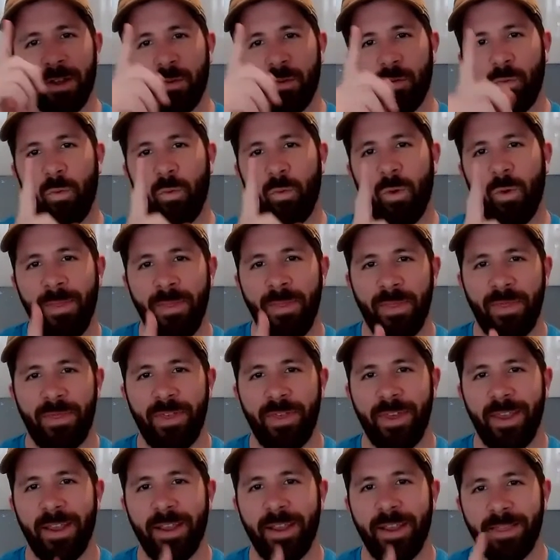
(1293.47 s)
One
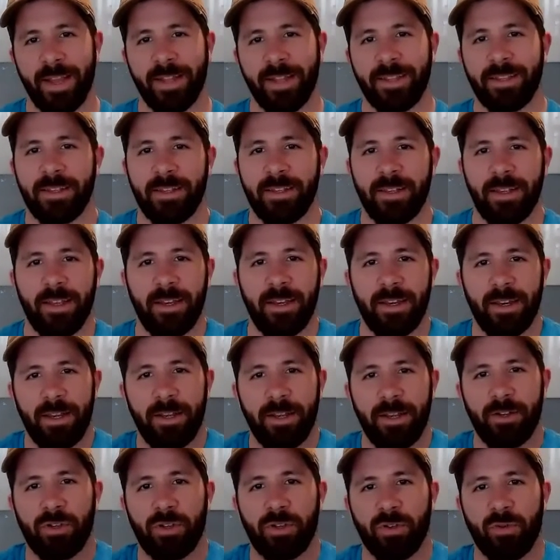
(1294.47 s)
thing, that's it.
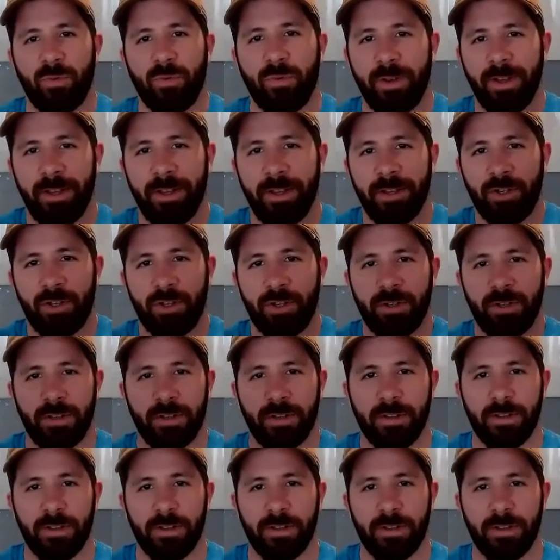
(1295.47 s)
Here's your wish.